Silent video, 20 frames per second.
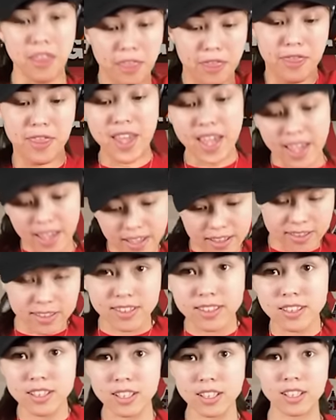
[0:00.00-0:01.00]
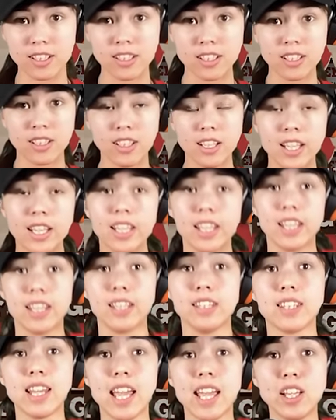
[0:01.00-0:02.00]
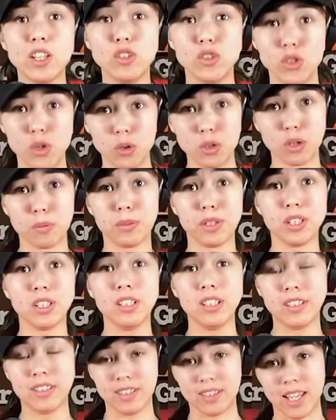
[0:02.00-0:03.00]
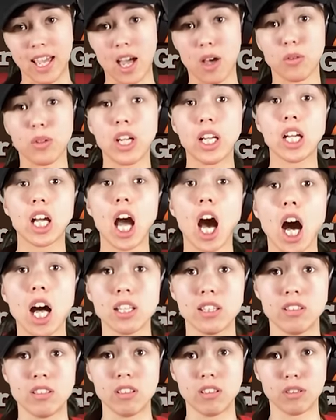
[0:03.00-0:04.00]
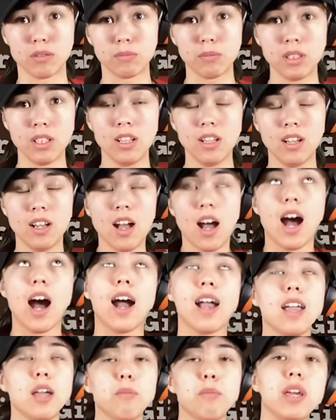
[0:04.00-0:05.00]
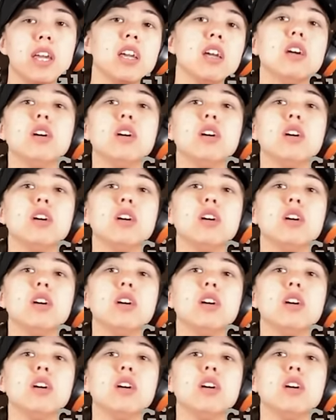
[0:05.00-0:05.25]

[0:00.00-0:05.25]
This is a normal scout costume. I am a